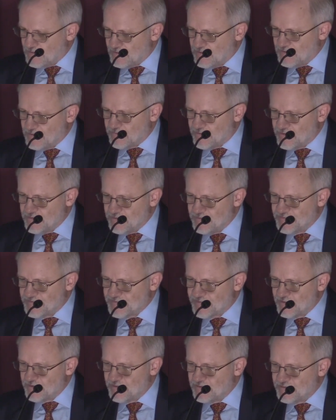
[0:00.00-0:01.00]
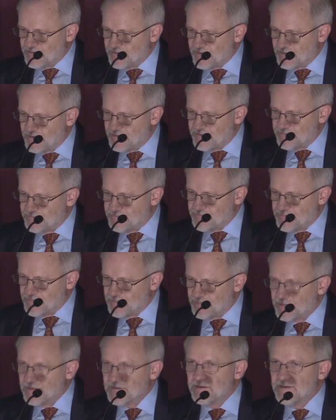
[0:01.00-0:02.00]
You know, when you start um,
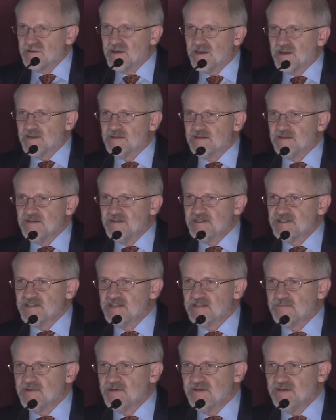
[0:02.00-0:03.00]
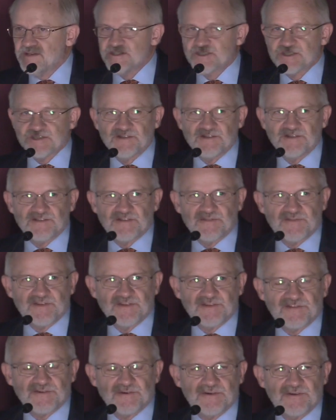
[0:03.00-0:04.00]
unleashing munitions of the
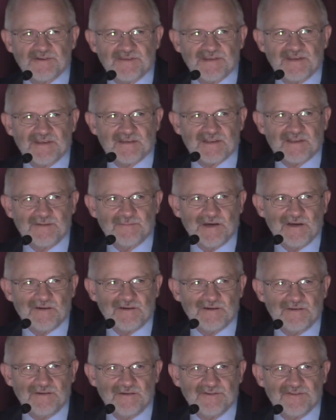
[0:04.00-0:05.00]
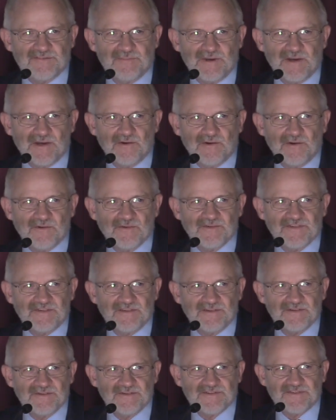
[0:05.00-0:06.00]
sort that come out of those barrels
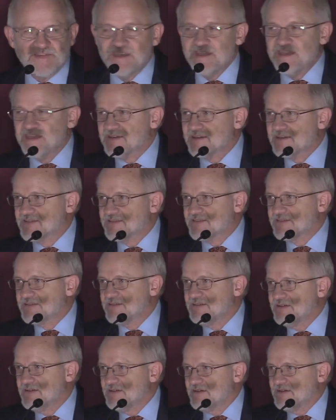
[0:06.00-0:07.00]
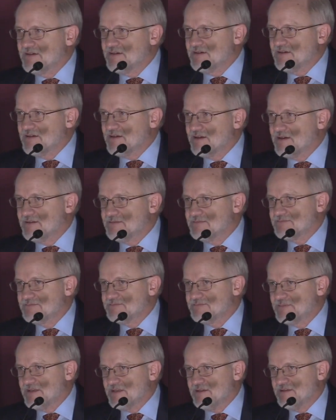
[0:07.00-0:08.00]
and those tanks,
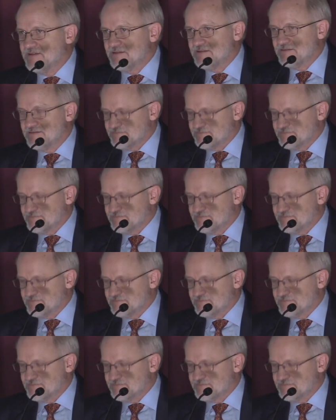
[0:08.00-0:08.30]
um, it